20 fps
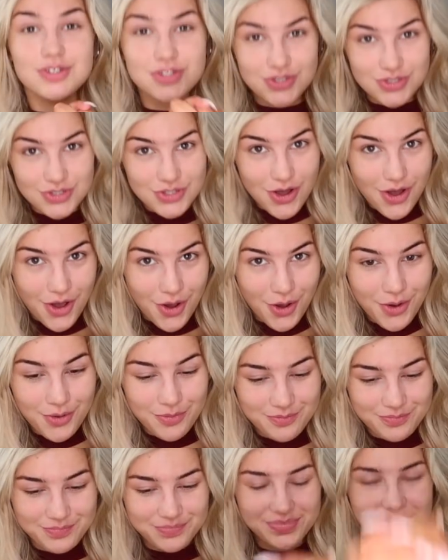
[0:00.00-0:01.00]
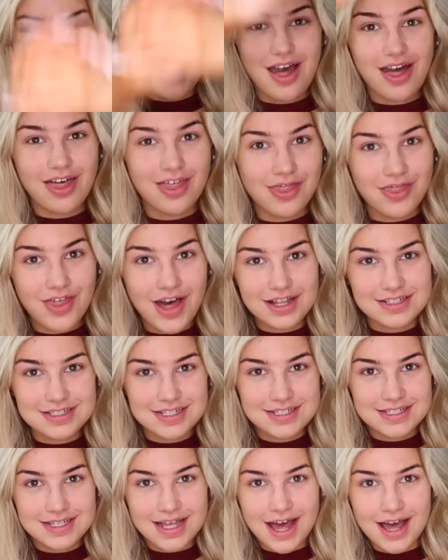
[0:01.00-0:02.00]
So that
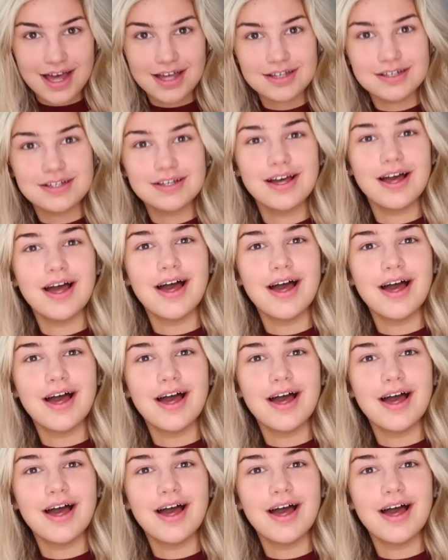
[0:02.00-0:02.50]
is that.